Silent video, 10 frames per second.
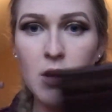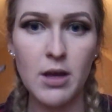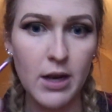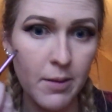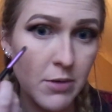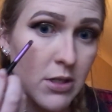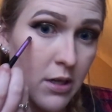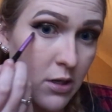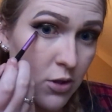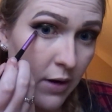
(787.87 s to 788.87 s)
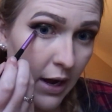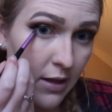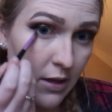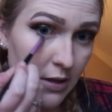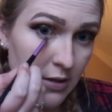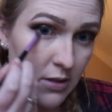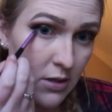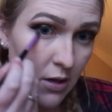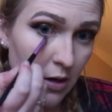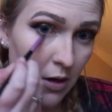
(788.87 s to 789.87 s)
And I'm just gonna drag this
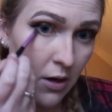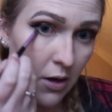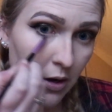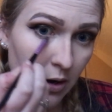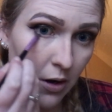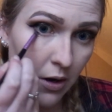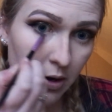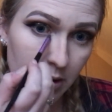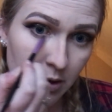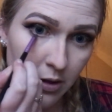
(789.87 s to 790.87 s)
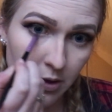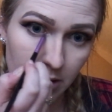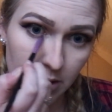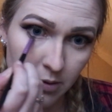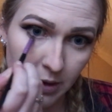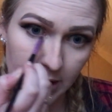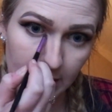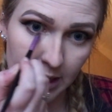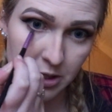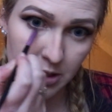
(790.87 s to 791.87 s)
all along my
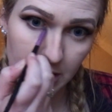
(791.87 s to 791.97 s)
lash